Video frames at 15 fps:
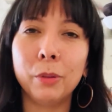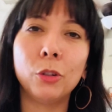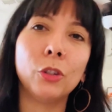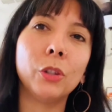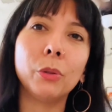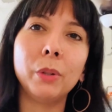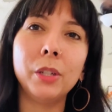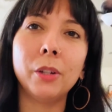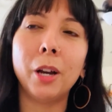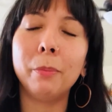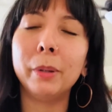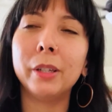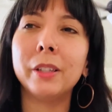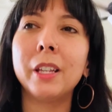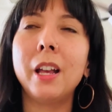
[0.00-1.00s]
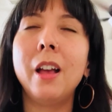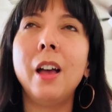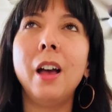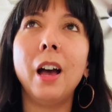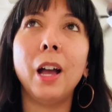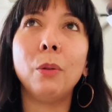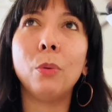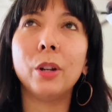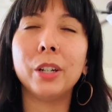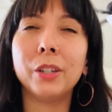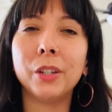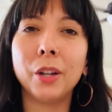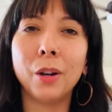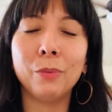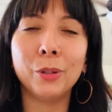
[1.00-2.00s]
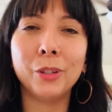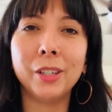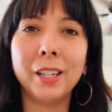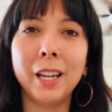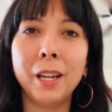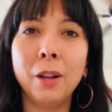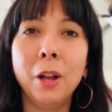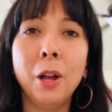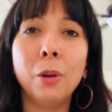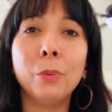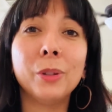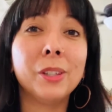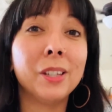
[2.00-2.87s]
but just 3 topics I wanted to cover today was